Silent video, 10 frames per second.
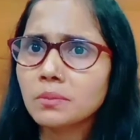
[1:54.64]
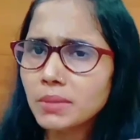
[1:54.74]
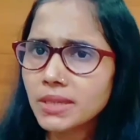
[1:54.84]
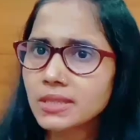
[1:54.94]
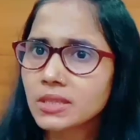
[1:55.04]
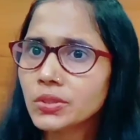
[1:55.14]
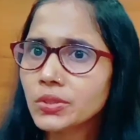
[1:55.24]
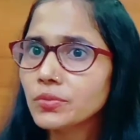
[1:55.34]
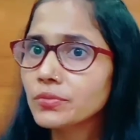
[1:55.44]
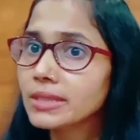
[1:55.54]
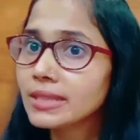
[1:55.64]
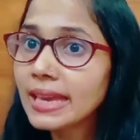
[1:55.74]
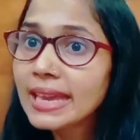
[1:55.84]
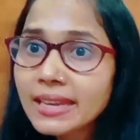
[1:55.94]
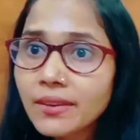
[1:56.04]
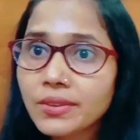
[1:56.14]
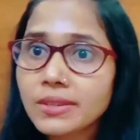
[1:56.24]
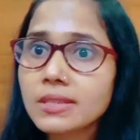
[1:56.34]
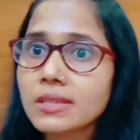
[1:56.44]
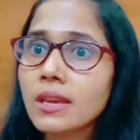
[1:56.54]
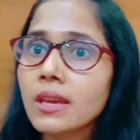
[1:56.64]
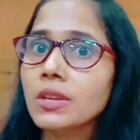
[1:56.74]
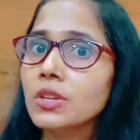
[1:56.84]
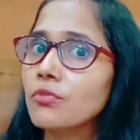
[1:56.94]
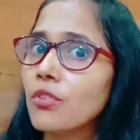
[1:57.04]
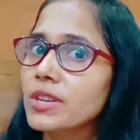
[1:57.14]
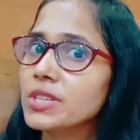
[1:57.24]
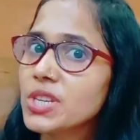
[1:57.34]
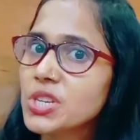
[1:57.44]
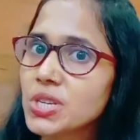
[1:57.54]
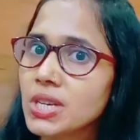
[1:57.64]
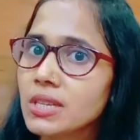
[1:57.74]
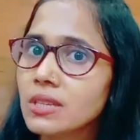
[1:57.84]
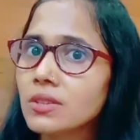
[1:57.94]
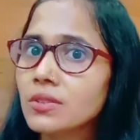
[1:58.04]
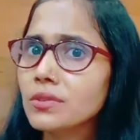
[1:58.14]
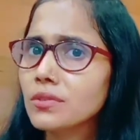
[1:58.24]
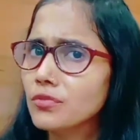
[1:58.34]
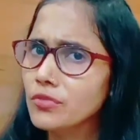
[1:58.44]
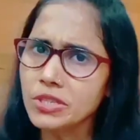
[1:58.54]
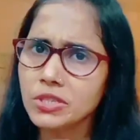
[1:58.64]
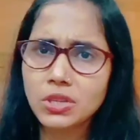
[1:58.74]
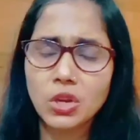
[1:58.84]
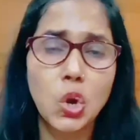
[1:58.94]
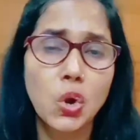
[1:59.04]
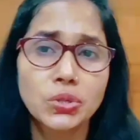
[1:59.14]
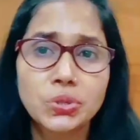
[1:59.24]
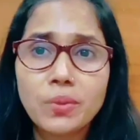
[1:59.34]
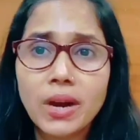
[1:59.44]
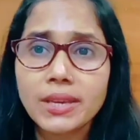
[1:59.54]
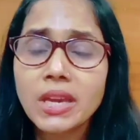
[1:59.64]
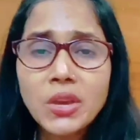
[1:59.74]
But with the increased deforestation, which is caused by